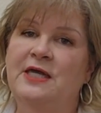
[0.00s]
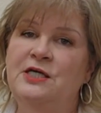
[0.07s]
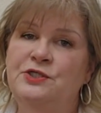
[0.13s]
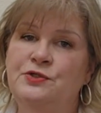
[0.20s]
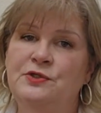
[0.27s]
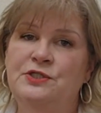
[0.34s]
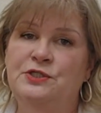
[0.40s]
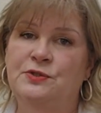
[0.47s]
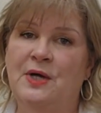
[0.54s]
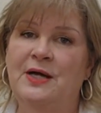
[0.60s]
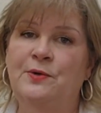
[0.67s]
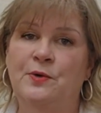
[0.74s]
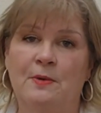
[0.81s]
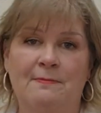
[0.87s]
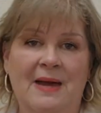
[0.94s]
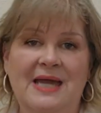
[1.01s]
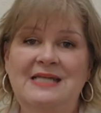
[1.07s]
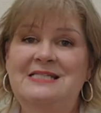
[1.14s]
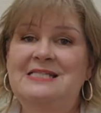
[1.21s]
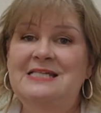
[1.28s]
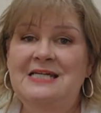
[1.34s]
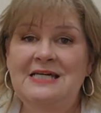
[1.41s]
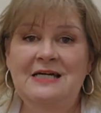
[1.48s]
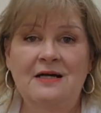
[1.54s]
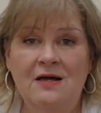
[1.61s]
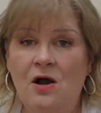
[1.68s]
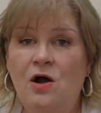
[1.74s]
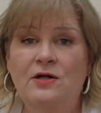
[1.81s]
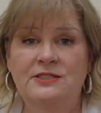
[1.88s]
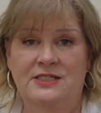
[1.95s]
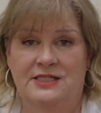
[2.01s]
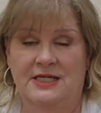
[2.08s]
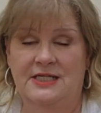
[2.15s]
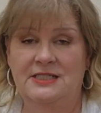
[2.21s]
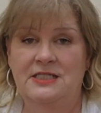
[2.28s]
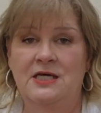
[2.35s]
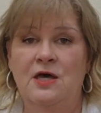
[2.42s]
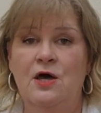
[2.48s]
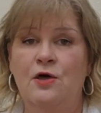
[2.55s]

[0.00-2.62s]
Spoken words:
interest rate remains constant